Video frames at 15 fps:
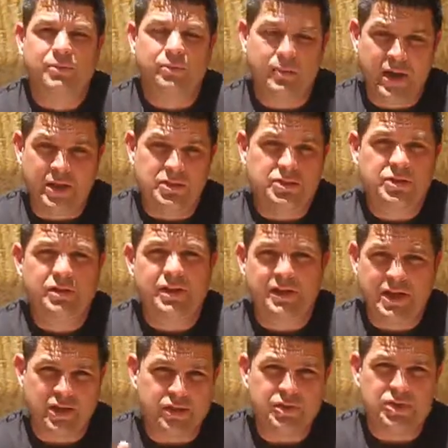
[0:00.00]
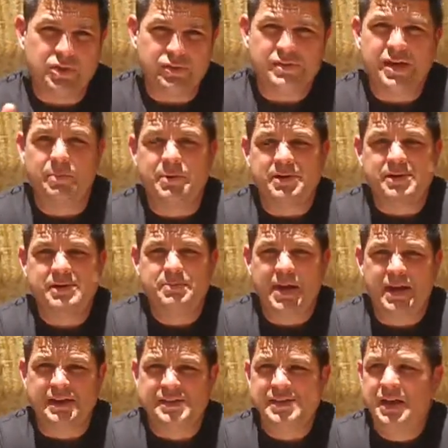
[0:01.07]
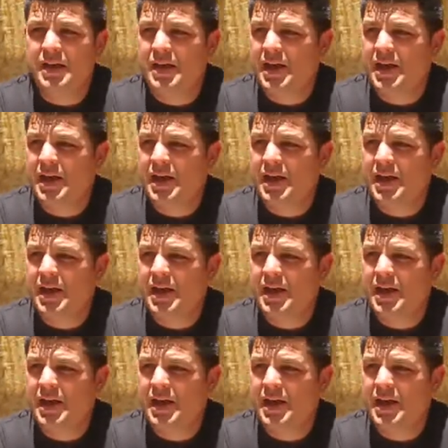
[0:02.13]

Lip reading: wrench that they could use up in space.